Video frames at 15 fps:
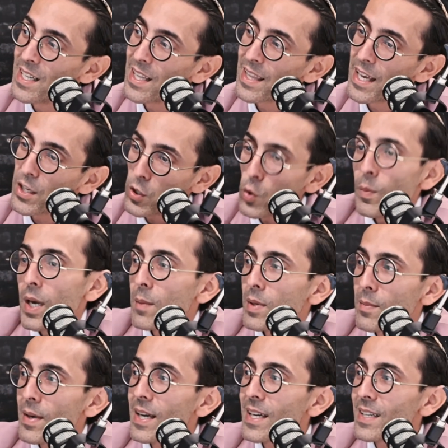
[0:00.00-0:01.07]
that you
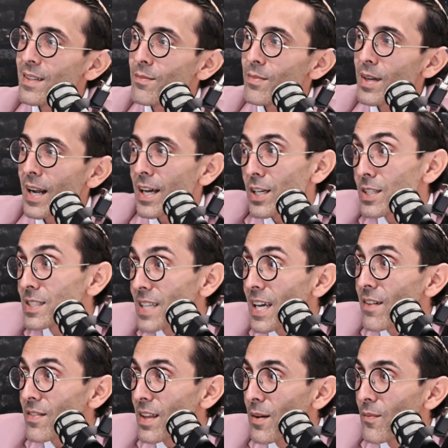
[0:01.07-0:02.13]
maybe made, but I could
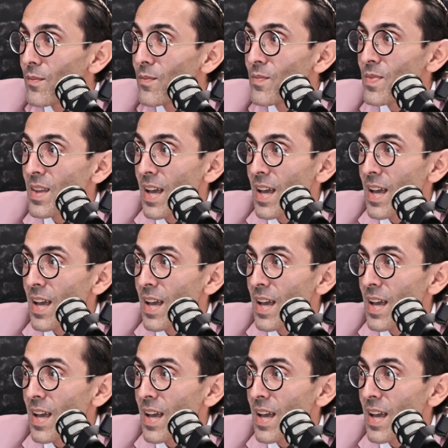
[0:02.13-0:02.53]
save them?